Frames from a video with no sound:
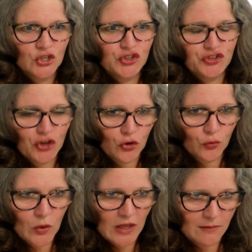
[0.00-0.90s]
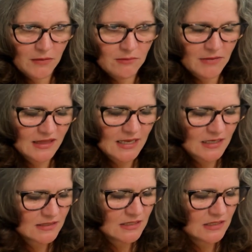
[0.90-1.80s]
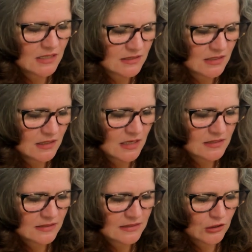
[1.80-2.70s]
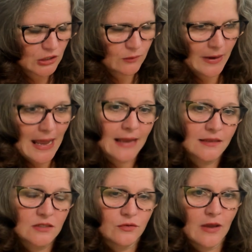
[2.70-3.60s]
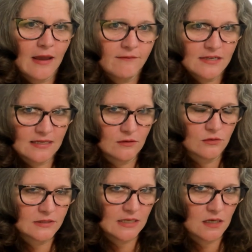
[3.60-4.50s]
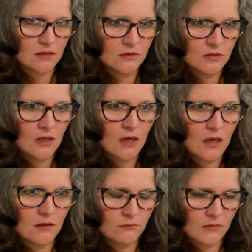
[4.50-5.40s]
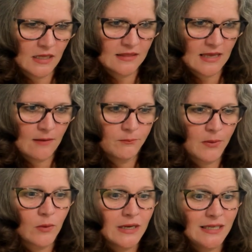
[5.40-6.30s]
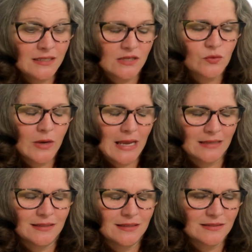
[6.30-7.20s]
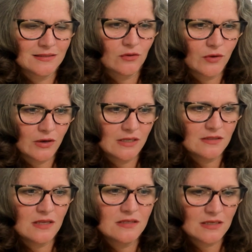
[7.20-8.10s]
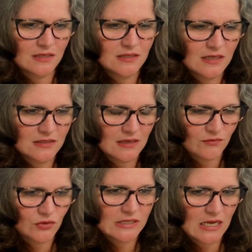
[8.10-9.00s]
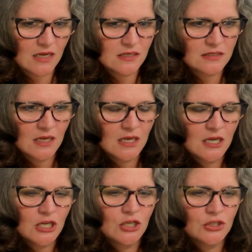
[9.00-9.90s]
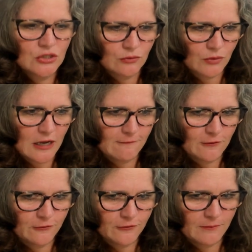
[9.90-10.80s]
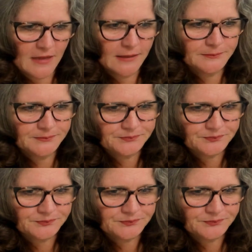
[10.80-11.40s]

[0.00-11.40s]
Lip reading: So, what I mean by that is he doesn't necessarily react to every single sound like that, but when he does react, it is still very intense, and it takes several days to recover from that